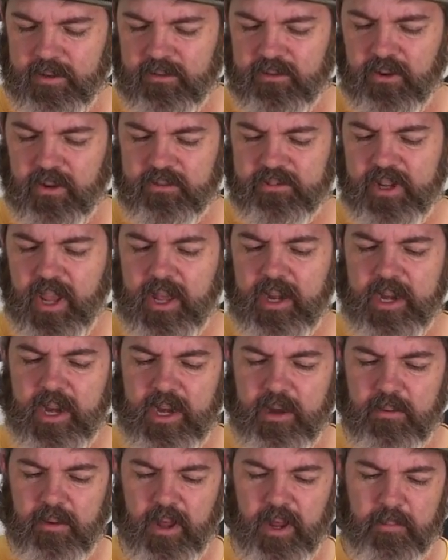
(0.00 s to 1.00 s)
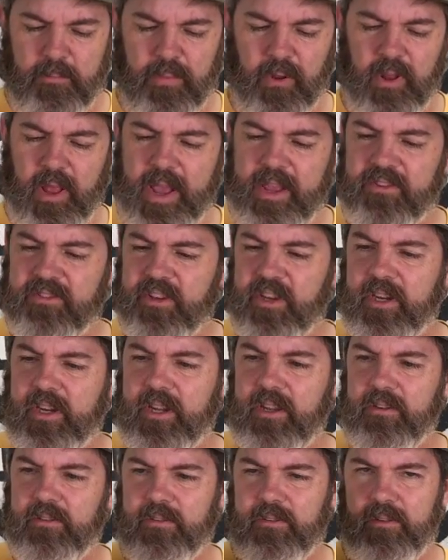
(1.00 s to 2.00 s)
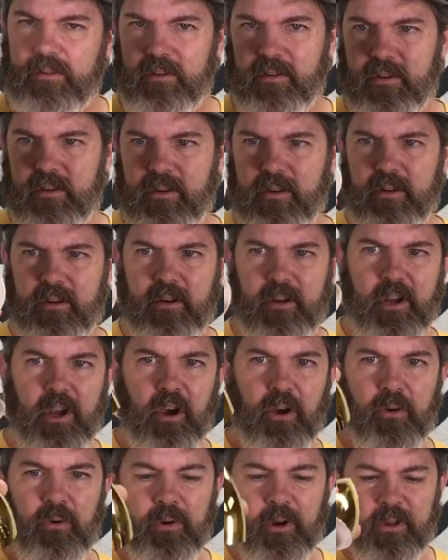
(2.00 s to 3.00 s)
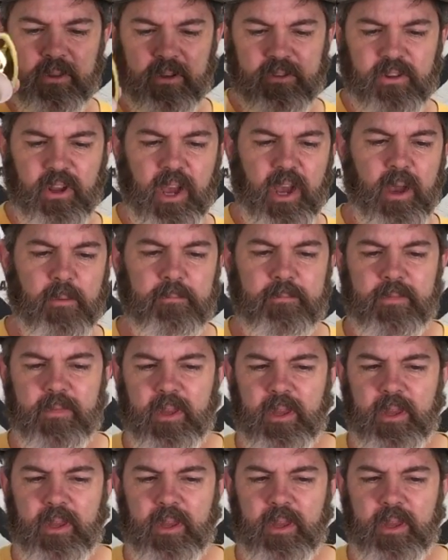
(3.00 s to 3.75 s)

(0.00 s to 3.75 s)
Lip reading: so it's got a plastic cone on the top.